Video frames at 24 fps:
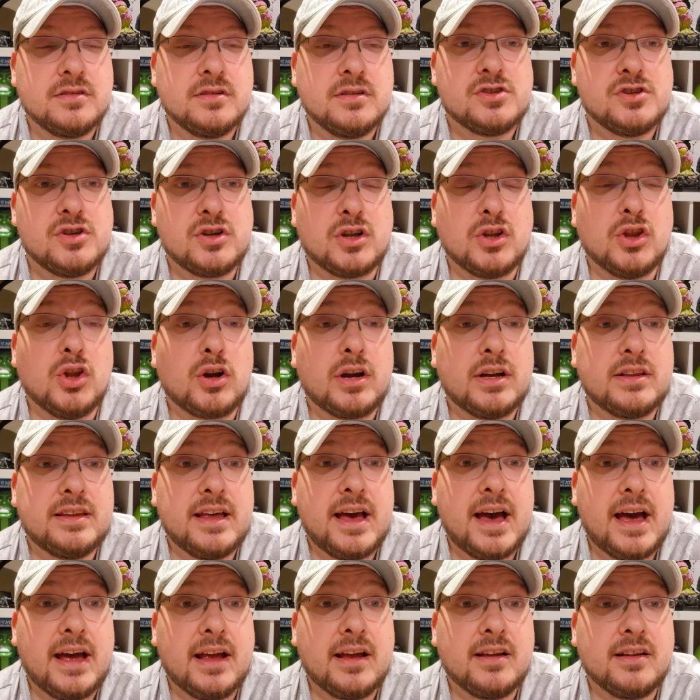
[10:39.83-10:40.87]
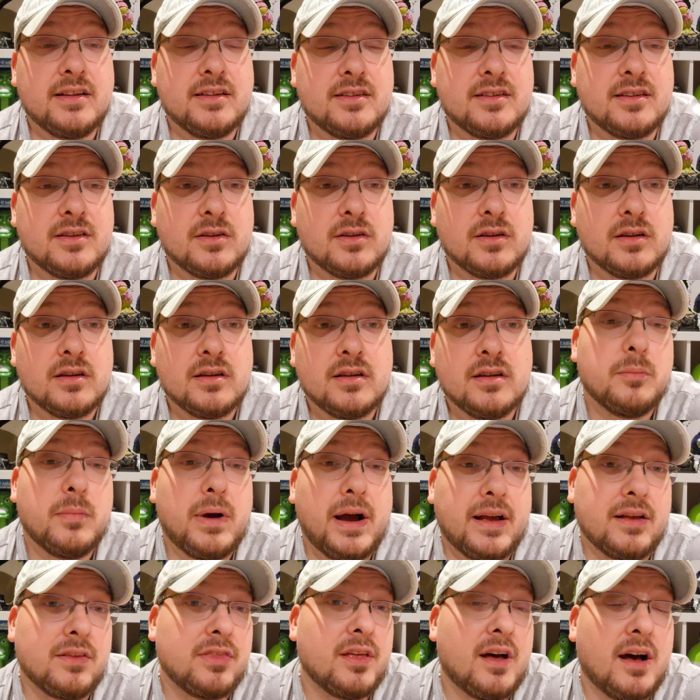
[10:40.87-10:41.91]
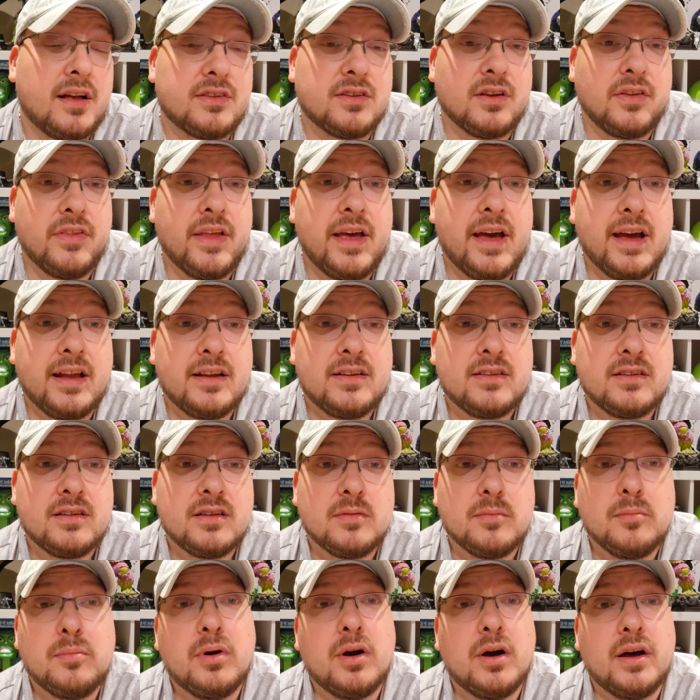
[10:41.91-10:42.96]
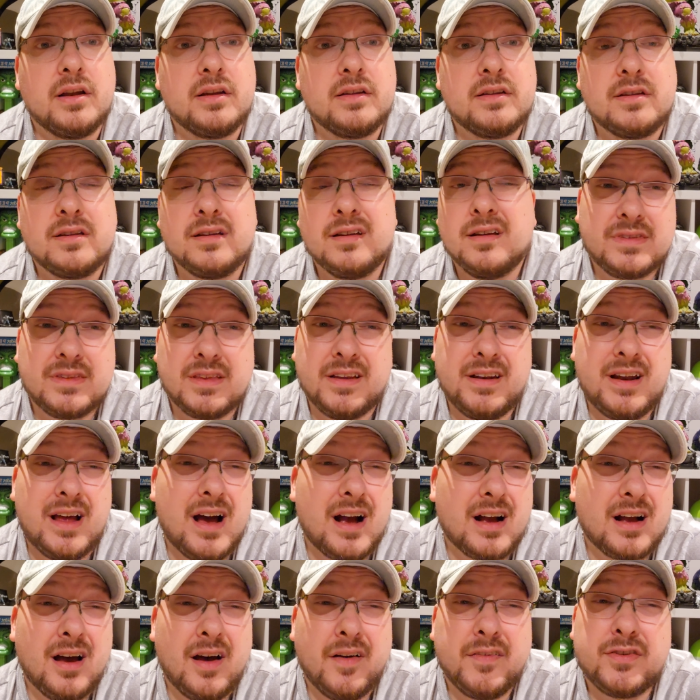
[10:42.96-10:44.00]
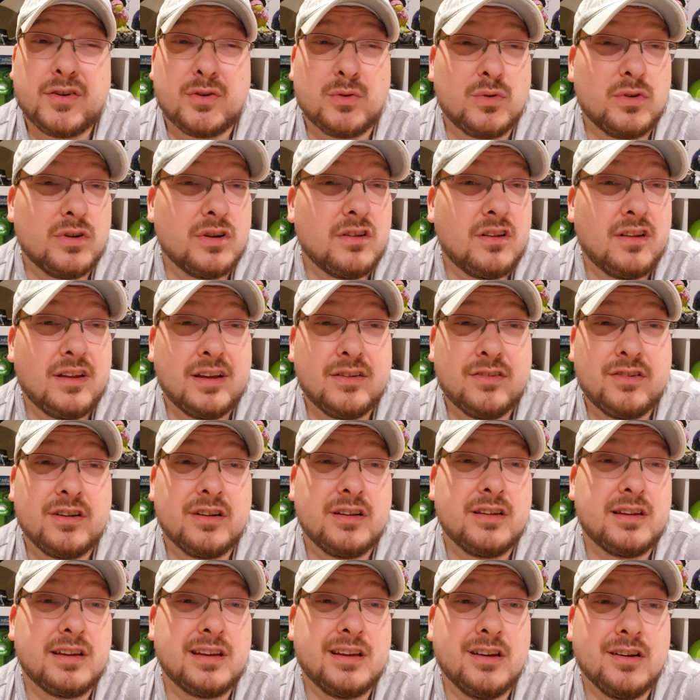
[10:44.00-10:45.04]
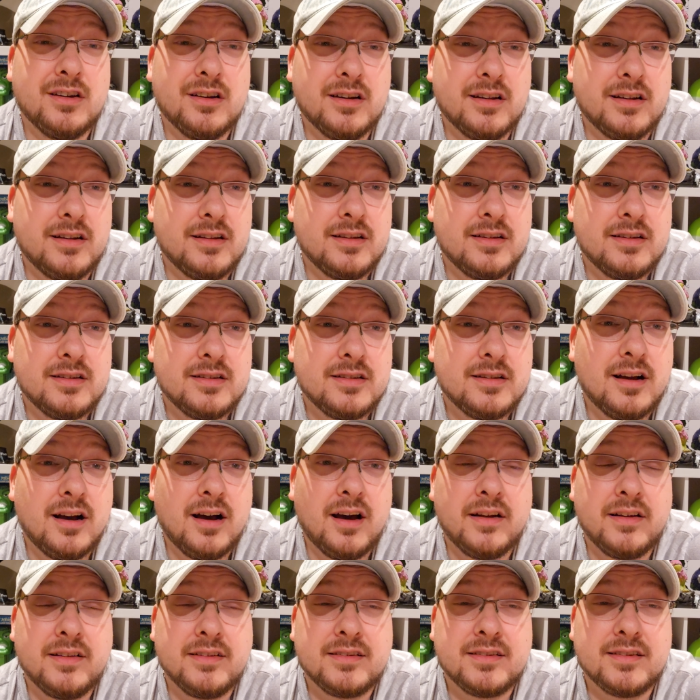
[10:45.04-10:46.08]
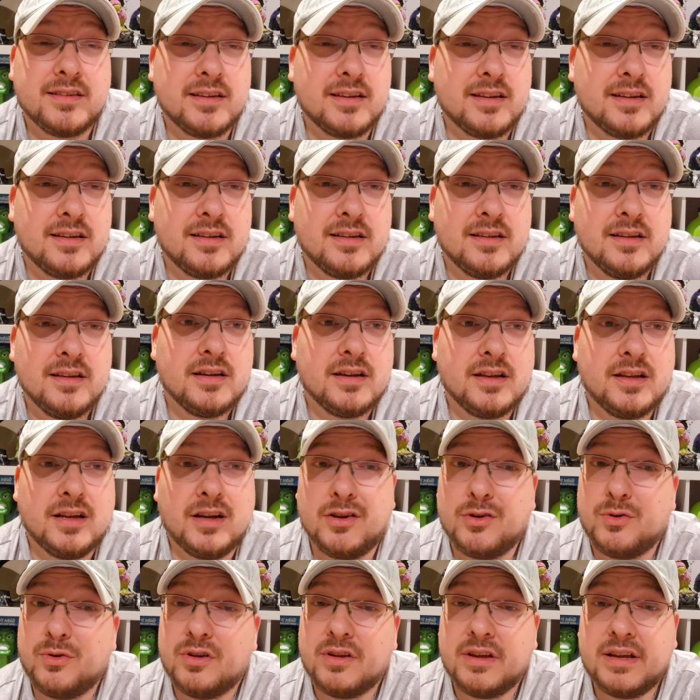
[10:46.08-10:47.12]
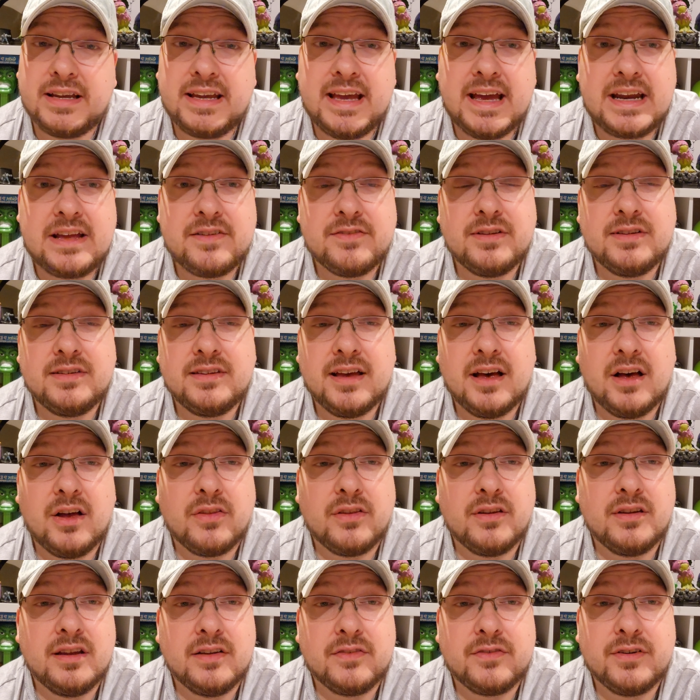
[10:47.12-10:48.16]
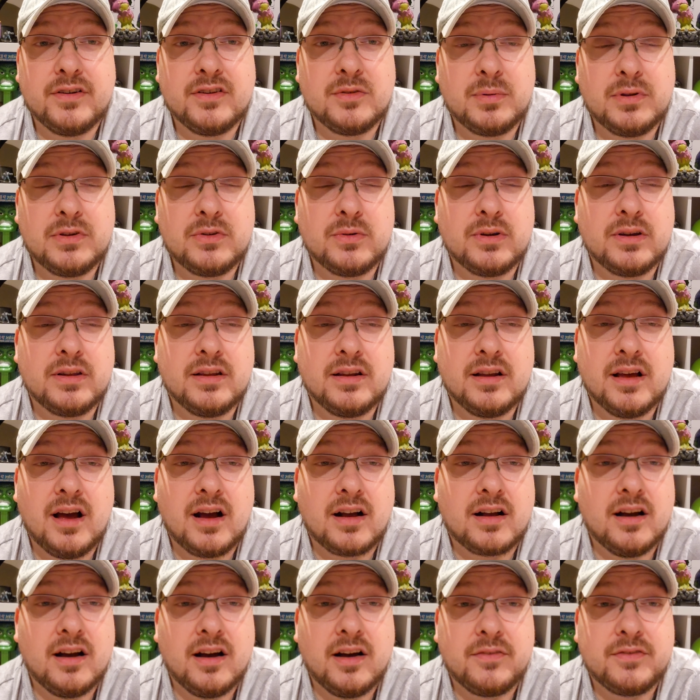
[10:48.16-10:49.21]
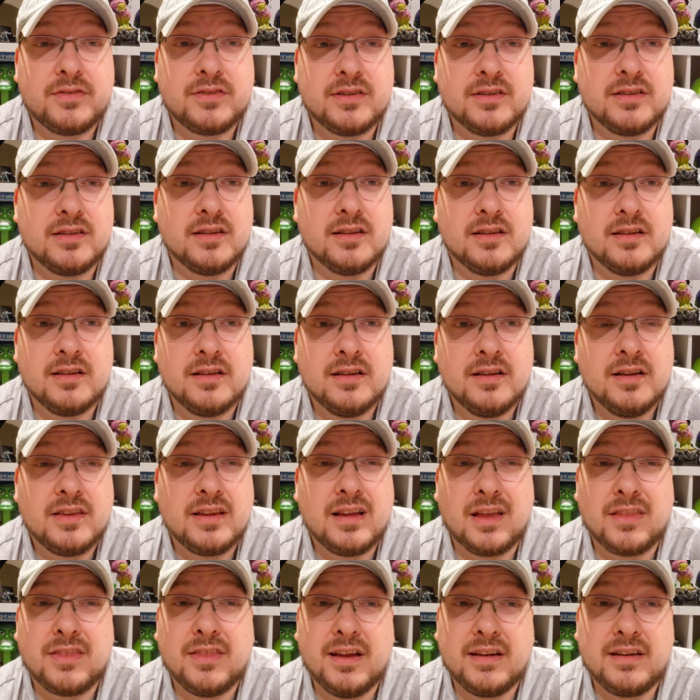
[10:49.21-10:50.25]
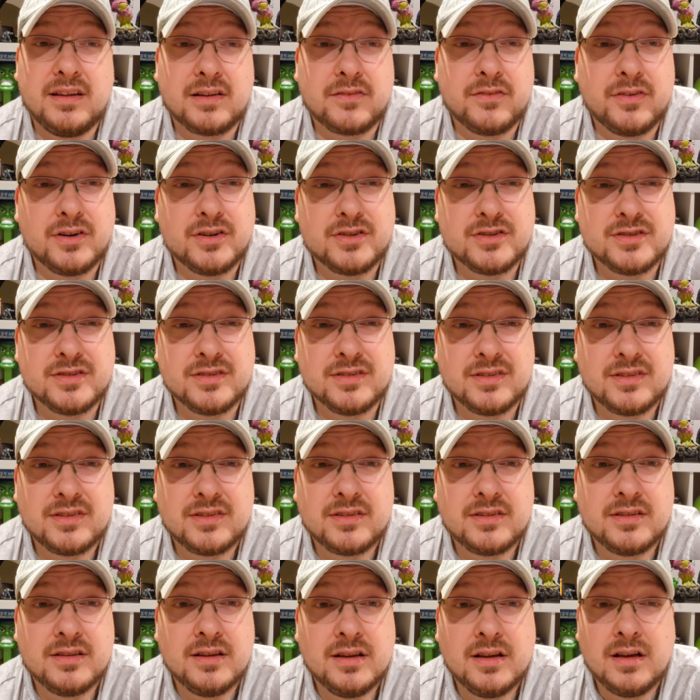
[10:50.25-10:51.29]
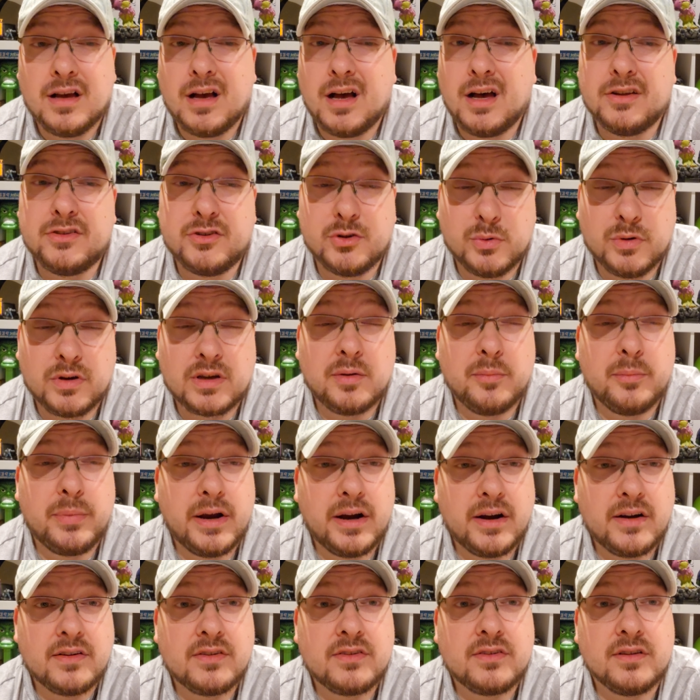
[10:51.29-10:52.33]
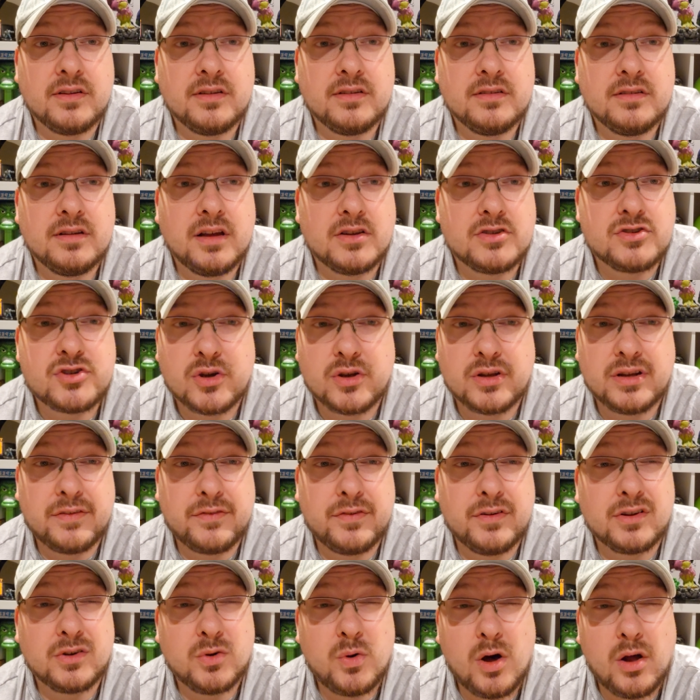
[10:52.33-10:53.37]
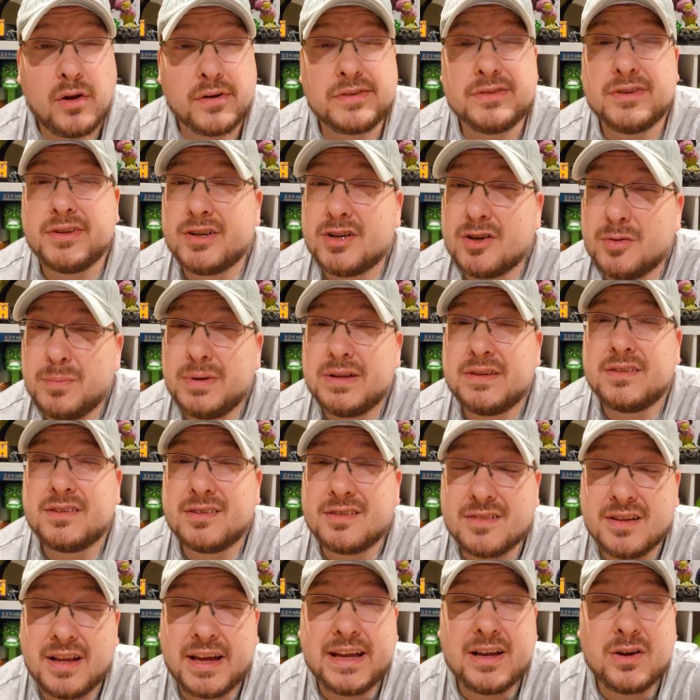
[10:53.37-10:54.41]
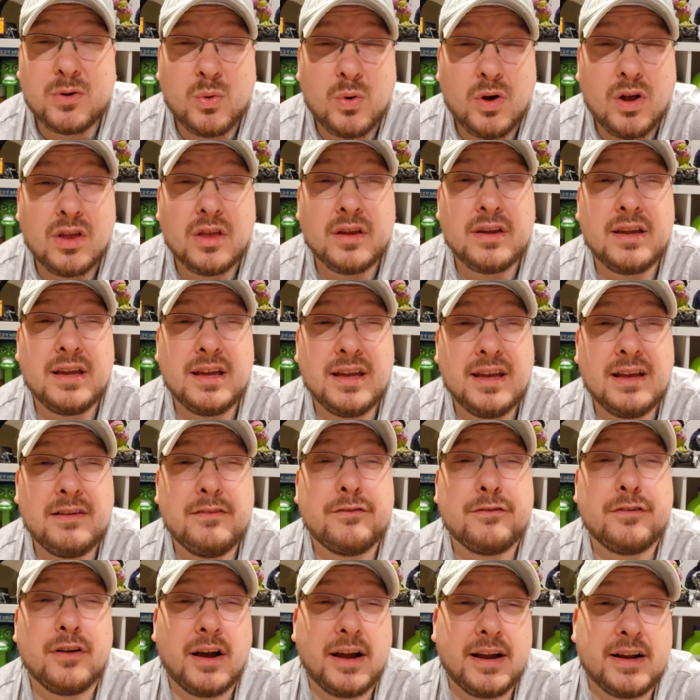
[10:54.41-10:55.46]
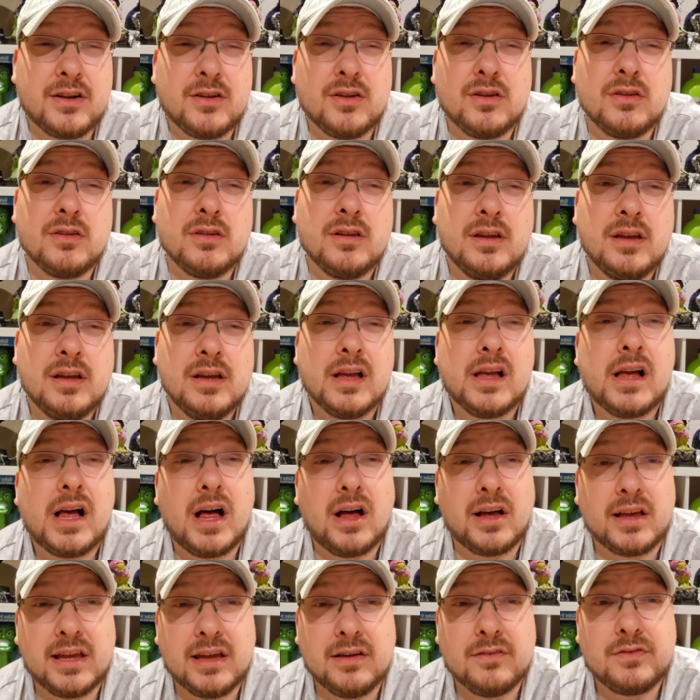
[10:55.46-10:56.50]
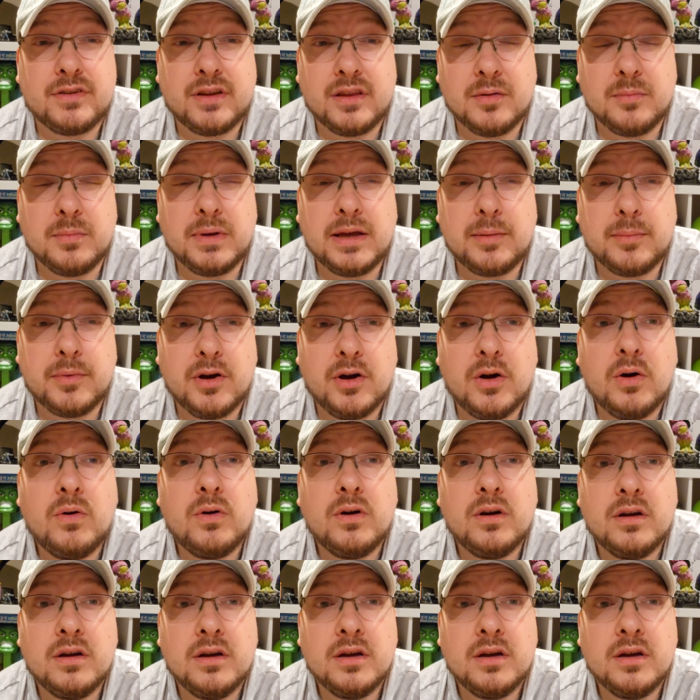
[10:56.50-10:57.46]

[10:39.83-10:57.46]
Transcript: So you can look at that and see my thoughts on that. But the knockoffs are really, really good, honestly. You know, you really can't even tell the difference between the knockoffs and the, the authentic versions. I'll do a comparison. I'll show you different quality, a little bit slight quality in vinyl I'll give to the Mimo.